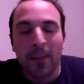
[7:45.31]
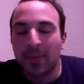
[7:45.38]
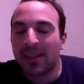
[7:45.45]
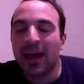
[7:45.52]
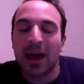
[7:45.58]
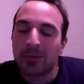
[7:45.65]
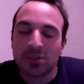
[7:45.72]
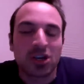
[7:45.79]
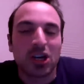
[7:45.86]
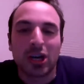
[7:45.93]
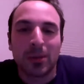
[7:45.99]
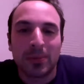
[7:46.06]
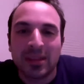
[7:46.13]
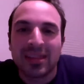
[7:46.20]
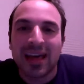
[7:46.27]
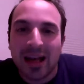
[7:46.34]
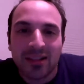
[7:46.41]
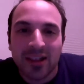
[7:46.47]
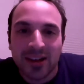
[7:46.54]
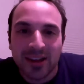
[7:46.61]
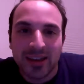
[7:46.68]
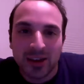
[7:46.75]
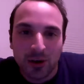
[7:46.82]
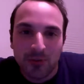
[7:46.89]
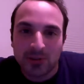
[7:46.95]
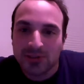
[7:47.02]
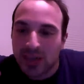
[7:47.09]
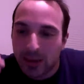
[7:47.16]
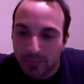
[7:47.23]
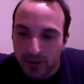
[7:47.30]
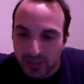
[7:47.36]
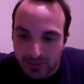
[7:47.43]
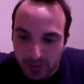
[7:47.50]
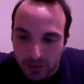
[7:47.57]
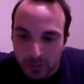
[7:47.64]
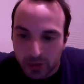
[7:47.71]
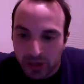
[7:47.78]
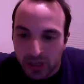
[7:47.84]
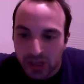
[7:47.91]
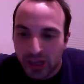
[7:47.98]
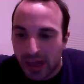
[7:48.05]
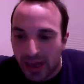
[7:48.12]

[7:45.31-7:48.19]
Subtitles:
but the Habs aren't going to be that lucky in overtime, let's be real.